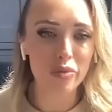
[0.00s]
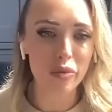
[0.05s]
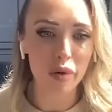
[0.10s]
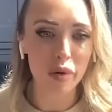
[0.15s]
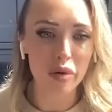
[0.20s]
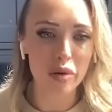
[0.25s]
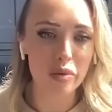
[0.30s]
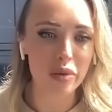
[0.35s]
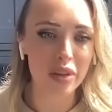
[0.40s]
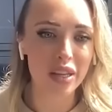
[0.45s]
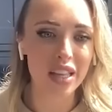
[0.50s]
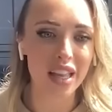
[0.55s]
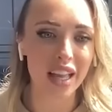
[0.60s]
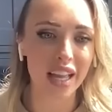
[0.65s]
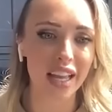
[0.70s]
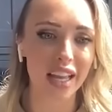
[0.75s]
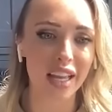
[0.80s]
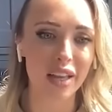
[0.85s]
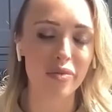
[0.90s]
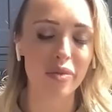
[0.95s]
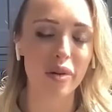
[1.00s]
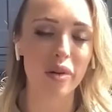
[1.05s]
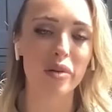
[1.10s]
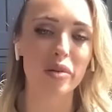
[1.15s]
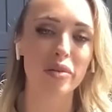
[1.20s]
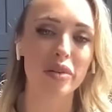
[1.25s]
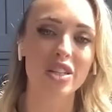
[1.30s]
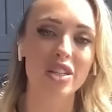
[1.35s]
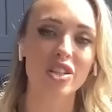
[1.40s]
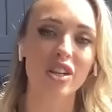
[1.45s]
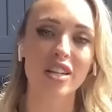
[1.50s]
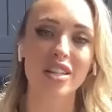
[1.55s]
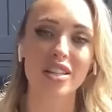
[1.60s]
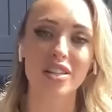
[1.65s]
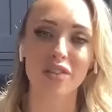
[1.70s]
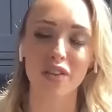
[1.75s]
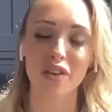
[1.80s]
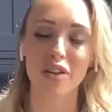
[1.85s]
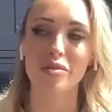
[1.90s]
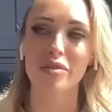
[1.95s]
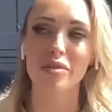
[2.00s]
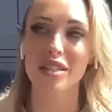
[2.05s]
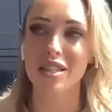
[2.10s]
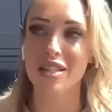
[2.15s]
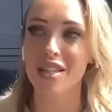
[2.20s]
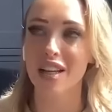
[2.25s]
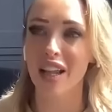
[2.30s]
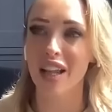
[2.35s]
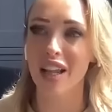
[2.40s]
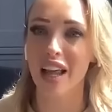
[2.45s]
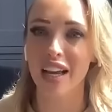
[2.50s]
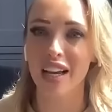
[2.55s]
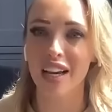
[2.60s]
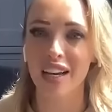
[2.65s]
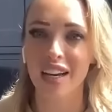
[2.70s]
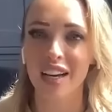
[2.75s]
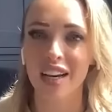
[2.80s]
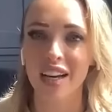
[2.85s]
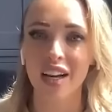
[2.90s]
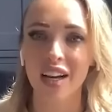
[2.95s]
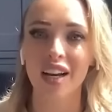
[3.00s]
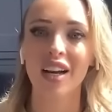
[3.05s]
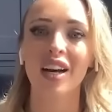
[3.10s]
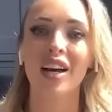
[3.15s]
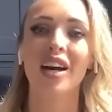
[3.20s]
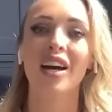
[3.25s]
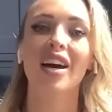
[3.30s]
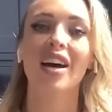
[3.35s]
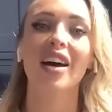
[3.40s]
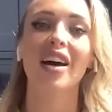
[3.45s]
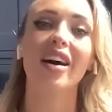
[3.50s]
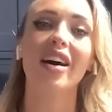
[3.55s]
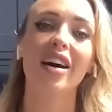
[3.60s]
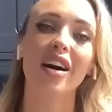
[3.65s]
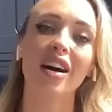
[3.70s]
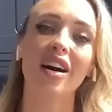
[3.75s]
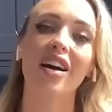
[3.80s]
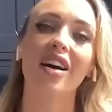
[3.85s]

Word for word: probably like probably transformed into like a ah oh,